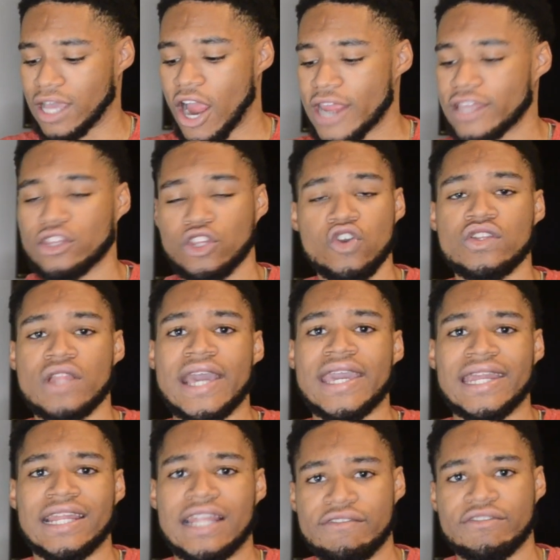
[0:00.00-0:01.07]
All right, look like
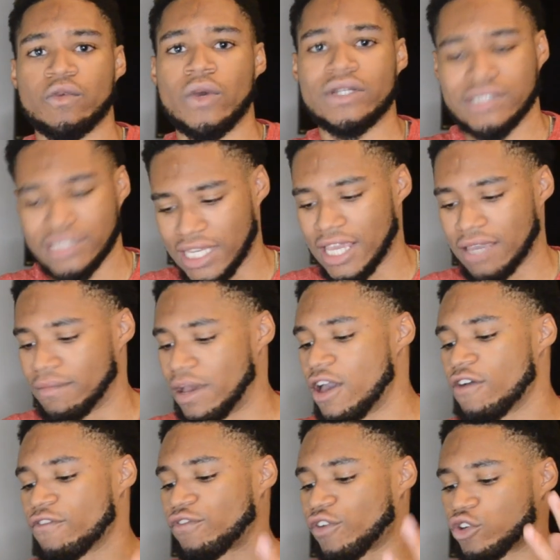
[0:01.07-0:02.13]
an 11-1 team
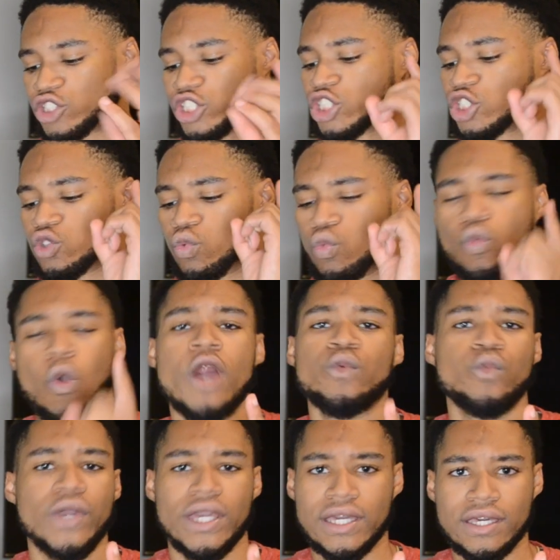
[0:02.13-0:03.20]
for just
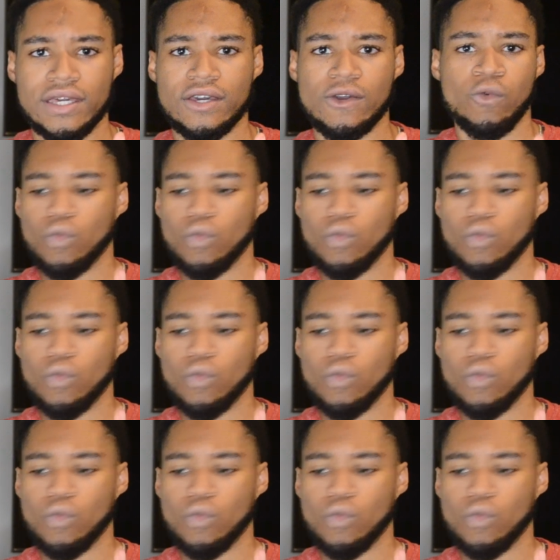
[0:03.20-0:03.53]
1 week.